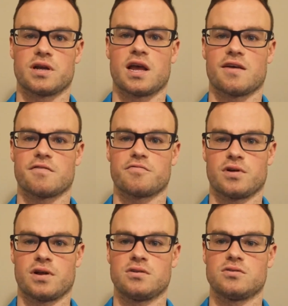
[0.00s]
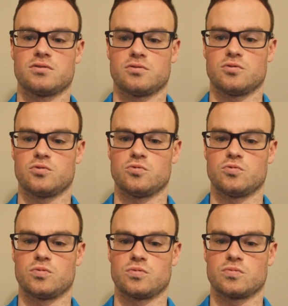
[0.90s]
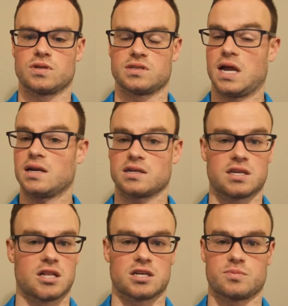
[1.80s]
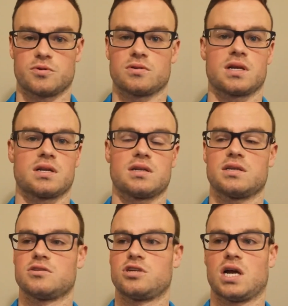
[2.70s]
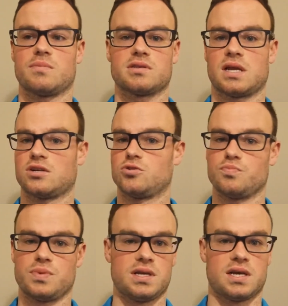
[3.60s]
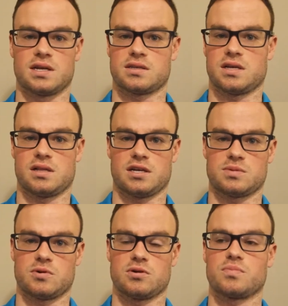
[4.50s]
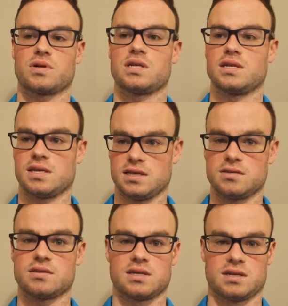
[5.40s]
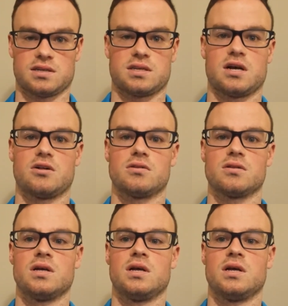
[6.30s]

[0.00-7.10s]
I have a friend who is not an Excel expert, and his job is not to be an Excel expert, but he is in Excel